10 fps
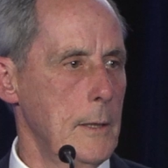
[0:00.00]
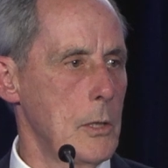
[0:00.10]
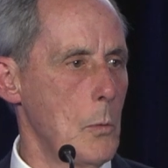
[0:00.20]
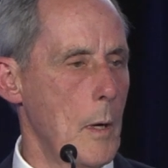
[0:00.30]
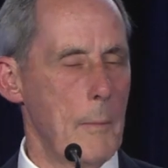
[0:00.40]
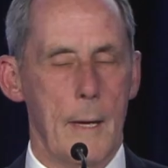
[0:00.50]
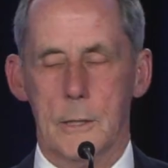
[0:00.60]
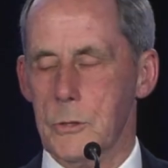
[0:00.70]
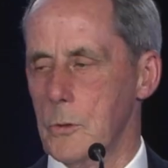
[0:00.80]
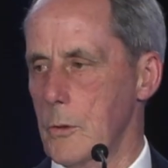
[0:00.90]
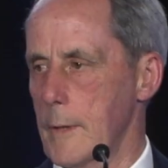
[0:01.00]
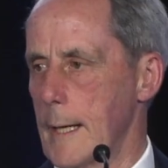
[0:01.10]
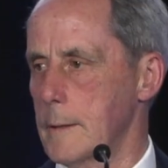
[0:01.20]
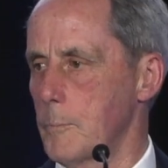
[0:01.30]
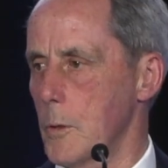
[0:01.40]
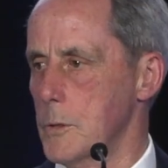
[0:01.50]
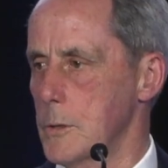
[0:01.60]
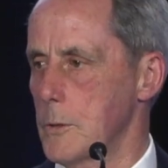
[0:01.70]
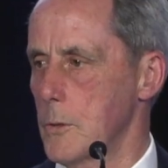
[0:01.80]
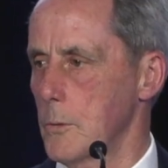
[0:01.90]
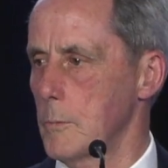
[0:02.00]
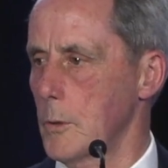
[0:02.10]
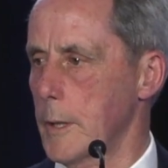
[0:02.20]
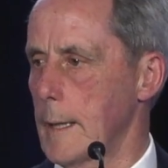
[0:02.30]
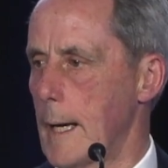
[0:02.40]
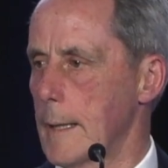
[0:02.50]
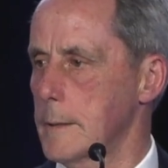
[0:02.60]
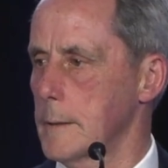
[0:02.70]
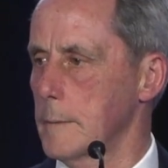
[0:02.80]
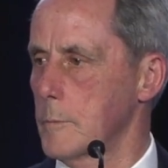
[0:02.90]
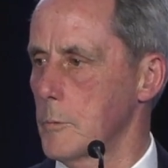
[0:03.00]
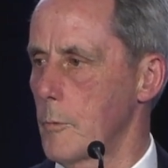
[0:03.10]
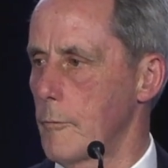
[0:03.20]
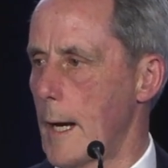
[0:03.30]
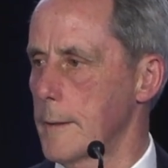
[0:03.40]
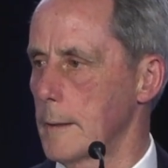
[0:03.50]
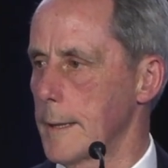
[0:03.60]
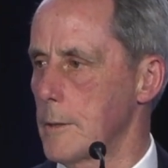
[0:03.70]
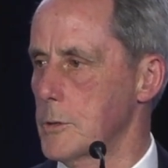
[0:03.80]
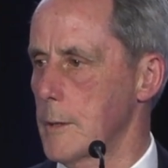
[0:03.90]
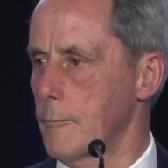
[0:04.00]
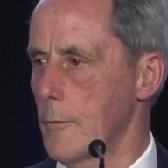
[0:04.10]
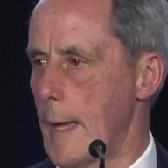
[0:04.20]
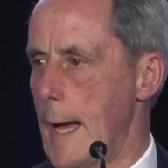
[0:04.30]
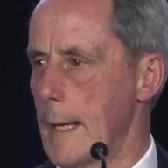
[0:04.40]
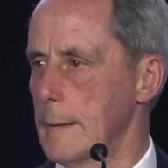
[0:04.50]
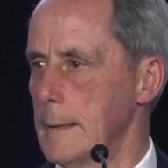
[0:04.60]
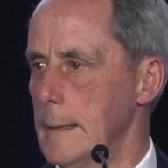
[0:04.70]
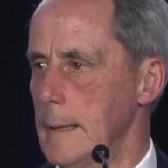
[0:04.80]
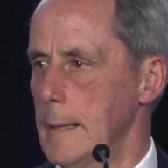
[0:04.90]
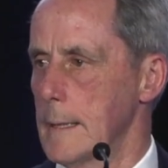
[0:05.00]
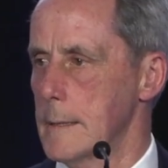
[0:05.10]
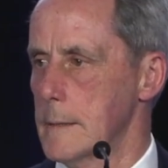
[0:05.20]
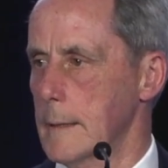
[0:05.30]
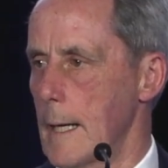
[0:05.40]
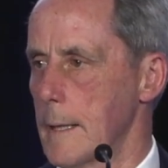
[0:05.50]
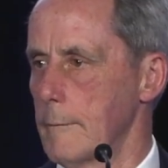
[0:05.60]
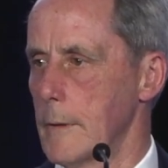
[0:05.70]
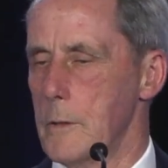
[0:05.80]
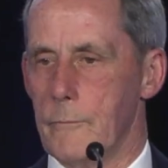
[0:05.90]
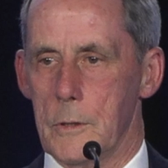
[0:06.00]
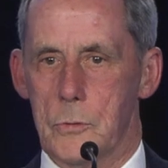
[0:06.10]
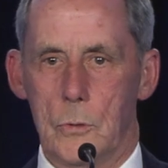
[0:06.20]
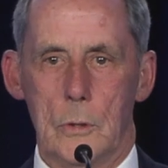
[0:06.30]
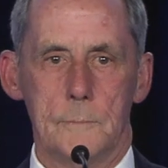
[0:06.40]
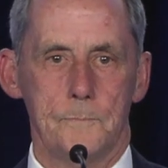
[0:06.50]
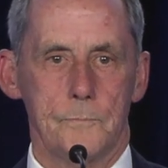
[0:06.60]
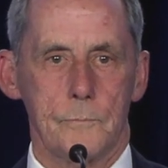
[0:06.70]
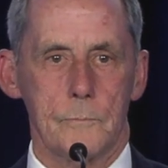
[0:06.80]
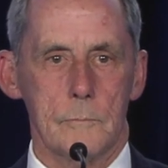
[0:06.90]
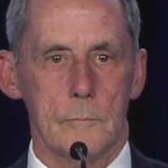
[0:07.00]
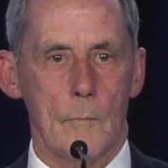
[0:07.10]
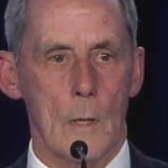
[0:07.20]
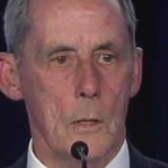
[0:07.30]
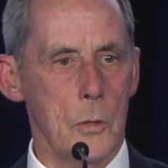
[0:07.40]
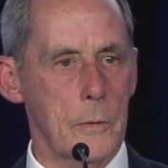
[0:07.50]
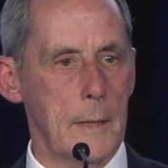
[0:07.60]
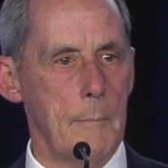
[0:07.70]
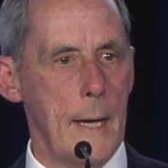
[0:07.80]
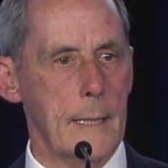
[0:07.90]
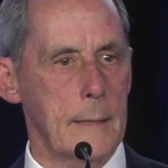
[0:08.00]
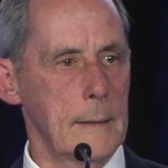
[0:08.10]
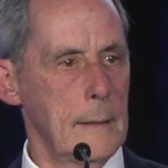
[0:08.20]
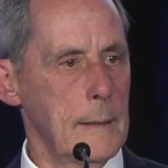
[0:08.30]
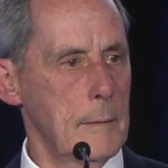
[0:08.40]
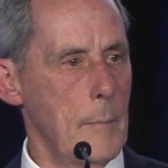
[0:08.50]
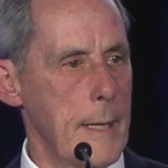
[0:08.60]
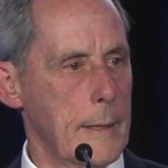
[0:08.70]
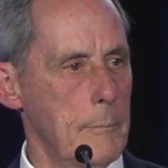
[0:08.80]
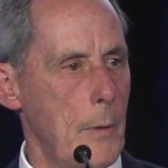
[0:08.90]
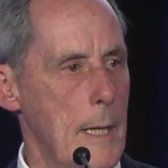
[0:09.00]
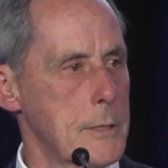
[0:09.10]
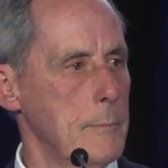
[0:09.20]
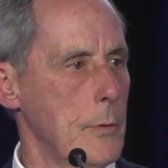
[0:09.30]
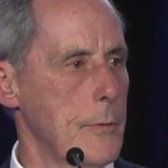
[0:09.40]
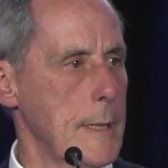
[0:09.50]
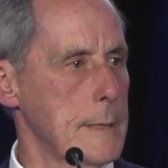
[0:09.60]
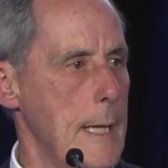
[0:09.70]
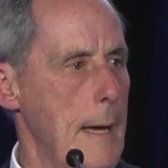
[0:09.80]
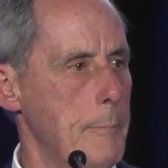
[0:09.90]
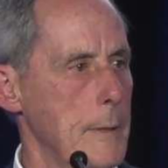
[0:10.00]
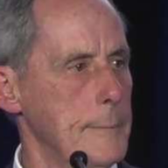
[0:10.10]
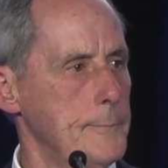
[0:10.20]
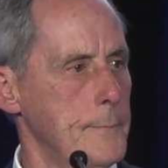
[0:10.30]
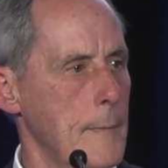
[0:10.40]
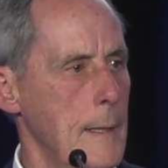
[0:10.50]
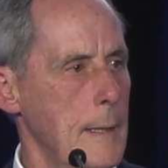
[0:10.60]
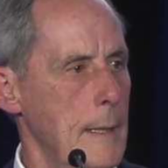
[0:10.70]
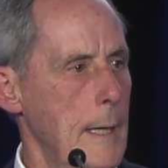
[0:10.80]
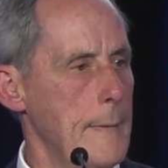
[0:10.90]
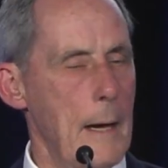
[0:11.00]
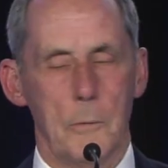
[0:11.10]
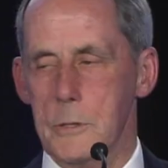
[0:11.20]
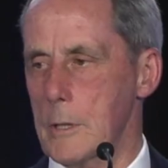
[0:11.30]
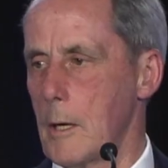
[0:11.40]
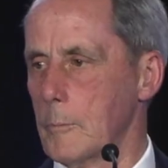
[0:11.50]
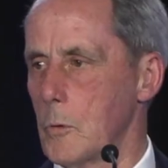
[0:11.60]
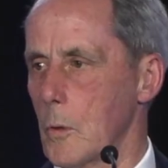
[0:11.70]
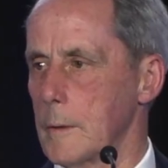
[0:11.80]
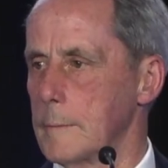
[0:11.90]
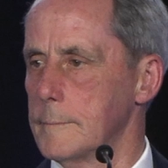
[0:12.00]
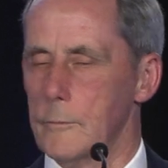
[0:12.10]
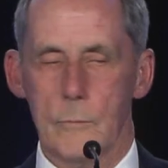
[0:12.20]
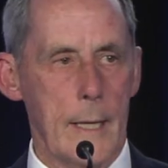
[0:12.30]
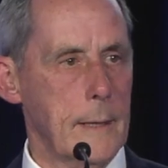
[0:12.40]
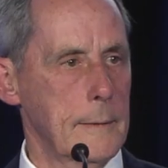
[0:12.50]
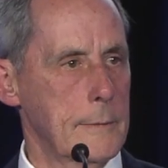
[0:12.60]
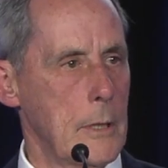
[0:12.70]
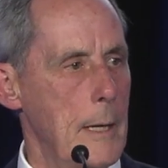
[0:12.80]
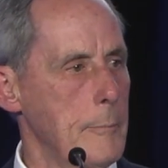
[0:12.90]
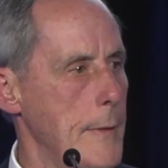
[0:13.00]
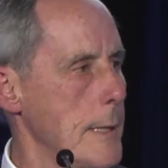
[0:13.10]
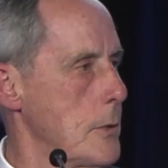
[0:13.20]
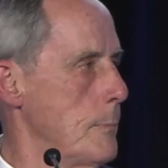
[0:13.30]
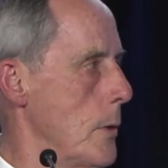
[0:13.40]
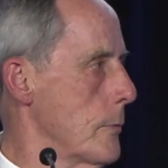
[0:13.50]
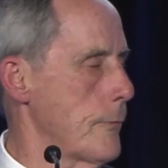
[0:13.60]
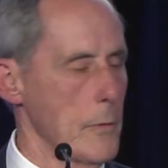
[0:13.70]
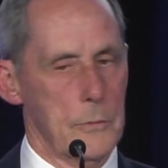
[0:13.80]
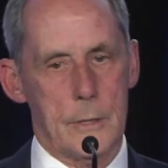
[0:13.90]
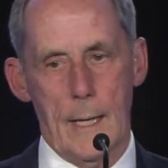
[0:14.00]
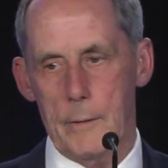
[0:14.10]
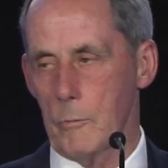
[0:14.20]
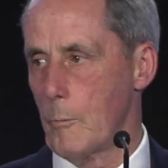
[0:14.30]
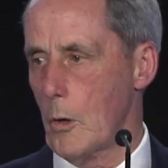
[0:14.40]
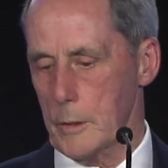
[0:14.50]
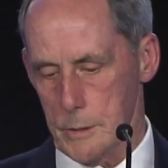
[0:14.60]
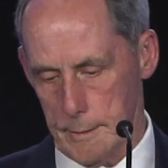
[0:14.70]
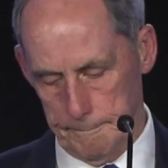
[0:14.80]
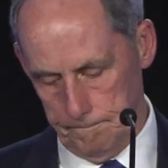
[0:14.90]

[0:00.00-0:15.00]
you want to make sure that the person you're looking at to provide the leadership for that is the kind of individual who can make impossible things happen. And that was Tom Gordon. Rick, Tom, thank you both for those kind remarks.